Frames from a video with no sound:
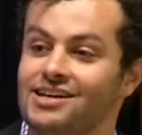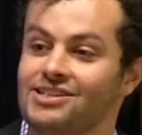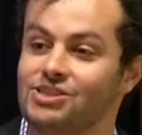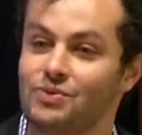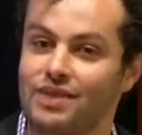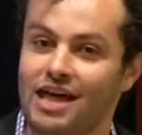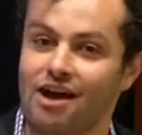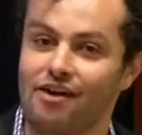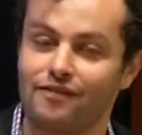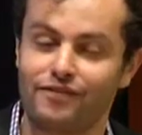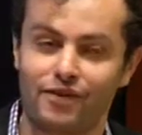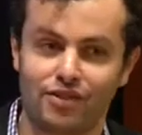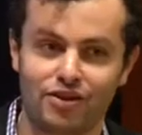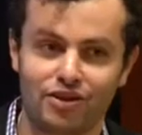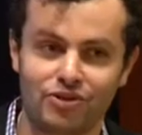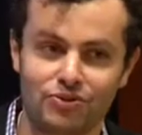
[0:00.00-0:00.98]
So without
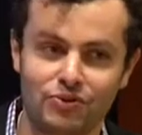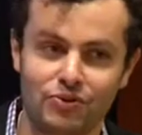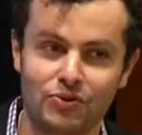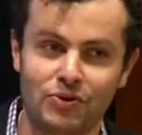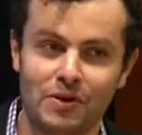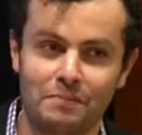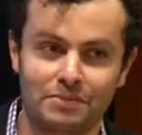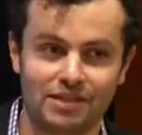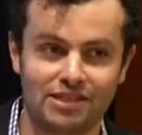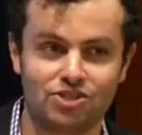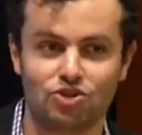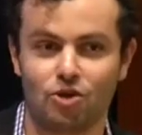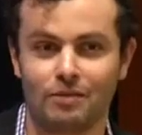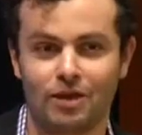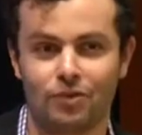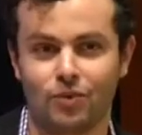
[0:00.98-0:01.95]
further ado, please
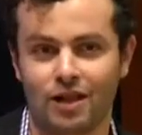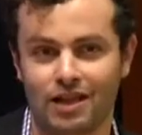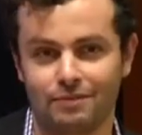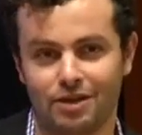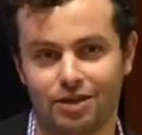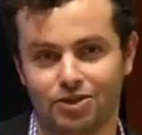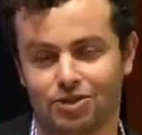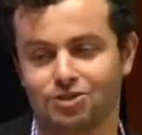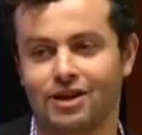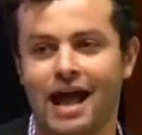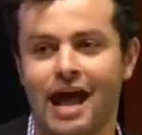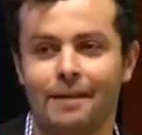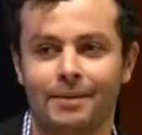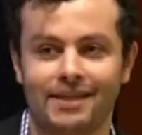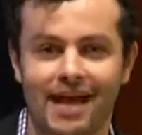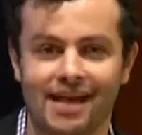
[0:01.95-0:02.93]
join me in welcoming Dr.
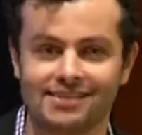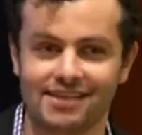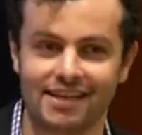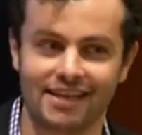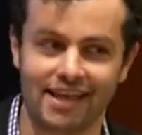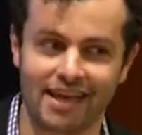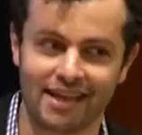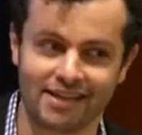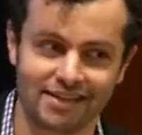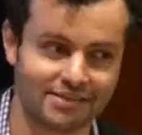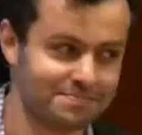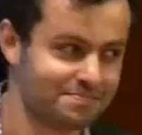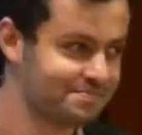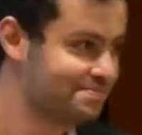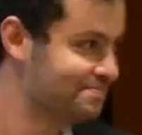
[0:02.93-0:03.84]
Ahmed Hassanin Heikal.